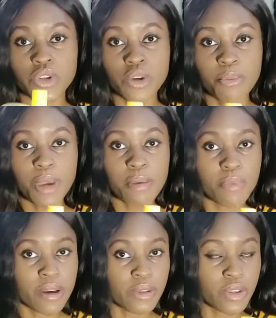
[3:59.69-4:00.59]
your
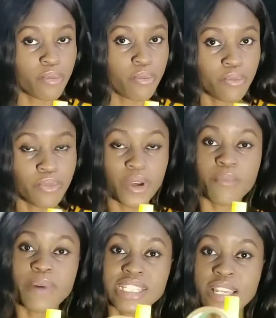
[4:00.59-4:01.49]
paper, your
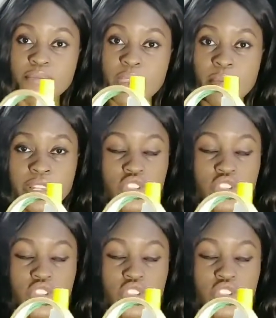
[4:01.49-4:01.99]
pattern paper